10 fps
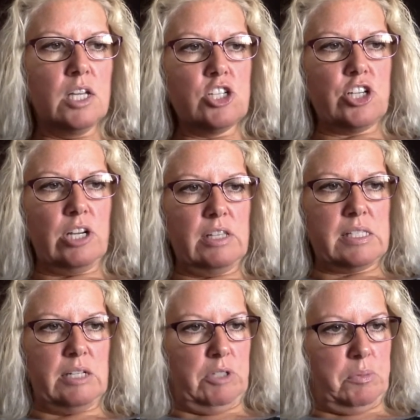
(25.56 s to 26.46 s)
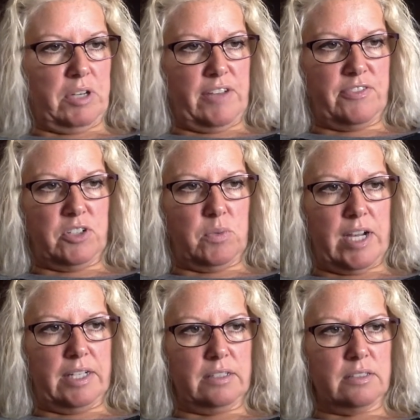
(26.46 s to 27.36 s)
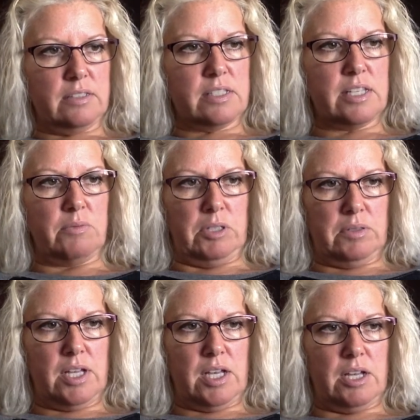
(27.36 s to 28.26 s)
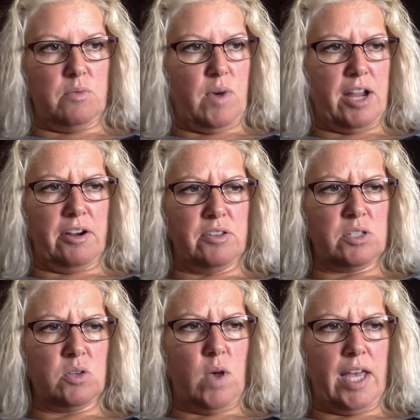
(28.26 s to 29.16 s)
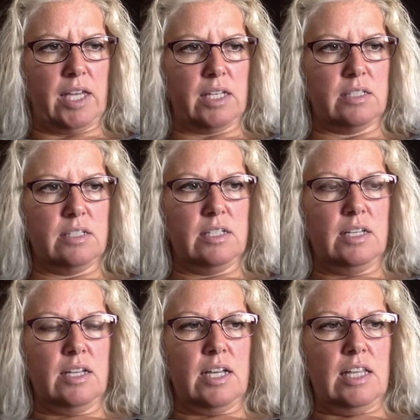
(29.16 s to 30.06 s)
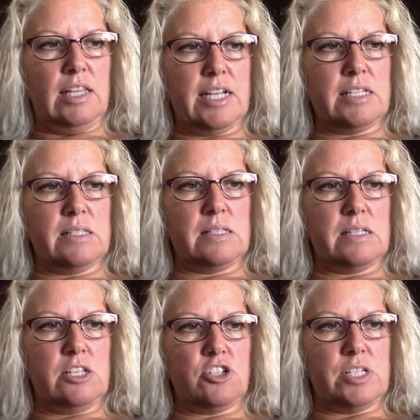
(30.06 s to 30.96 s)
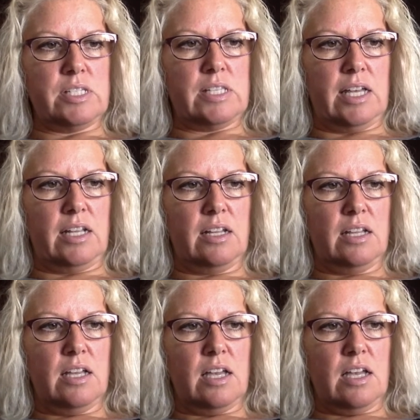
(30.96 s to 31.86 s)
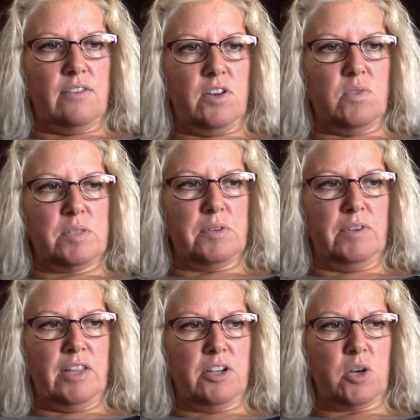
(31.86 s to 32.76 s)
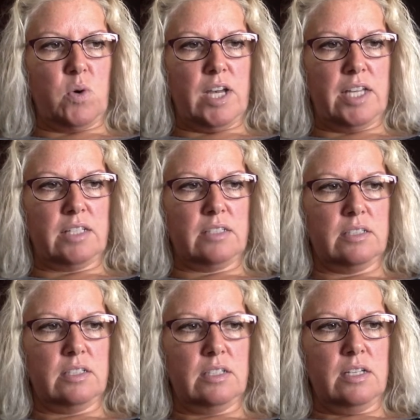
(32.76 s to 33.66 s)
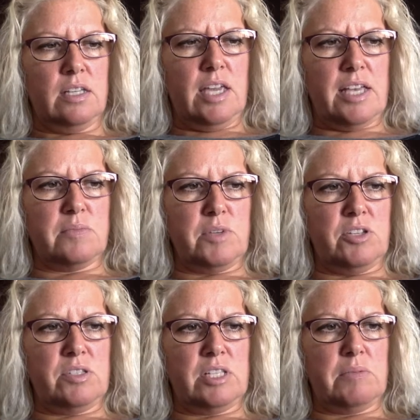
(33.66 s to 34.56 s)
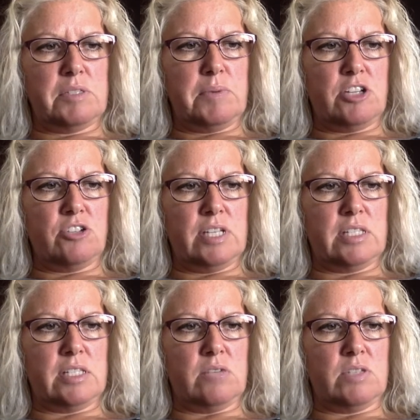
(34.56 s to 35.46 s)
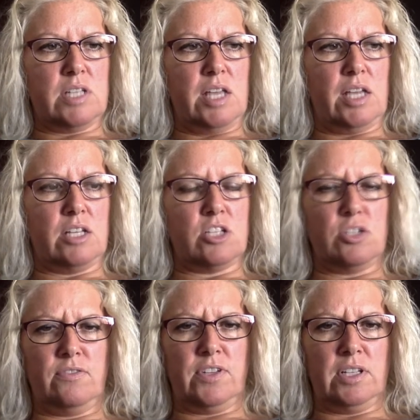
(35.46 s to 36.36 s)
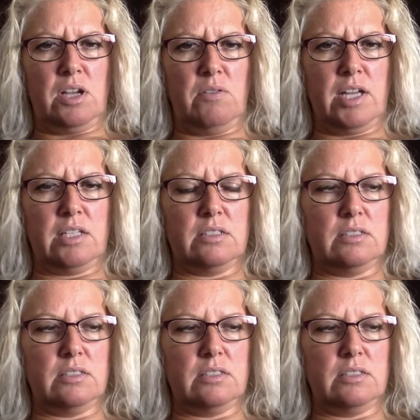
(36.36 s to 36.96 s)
Charlotte, said Wilbur after a while, why are you so quiet? I like to sit still, she said. I've always been rather quiet. Yes, but you seem specially so today. Do you feel all right?